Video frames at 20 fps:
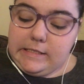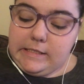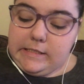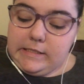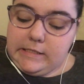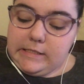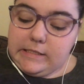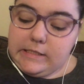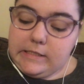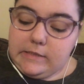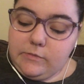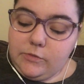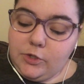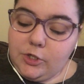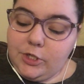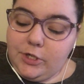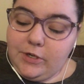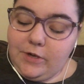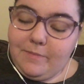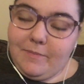and I'm
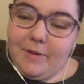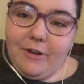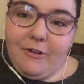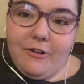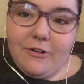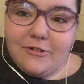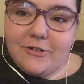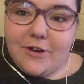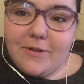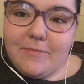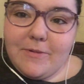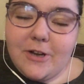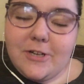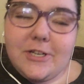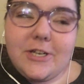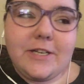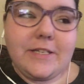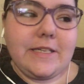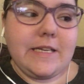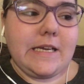working on my crochet
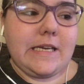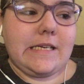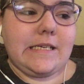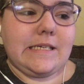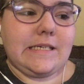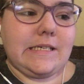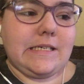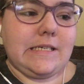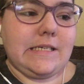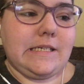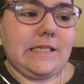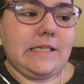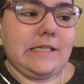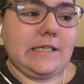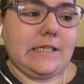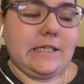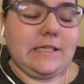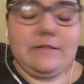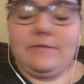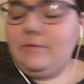project, and
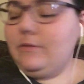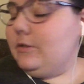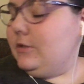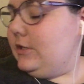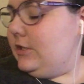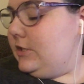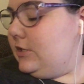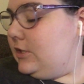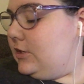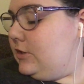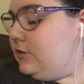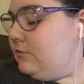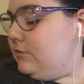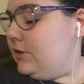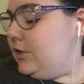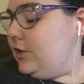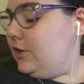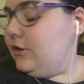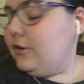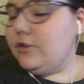I will continue
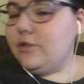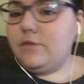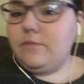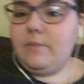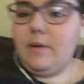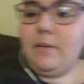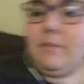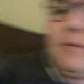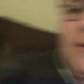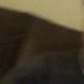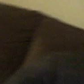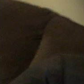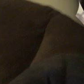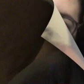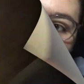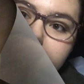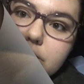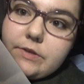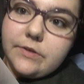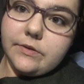reading Girls of Paper and Fire.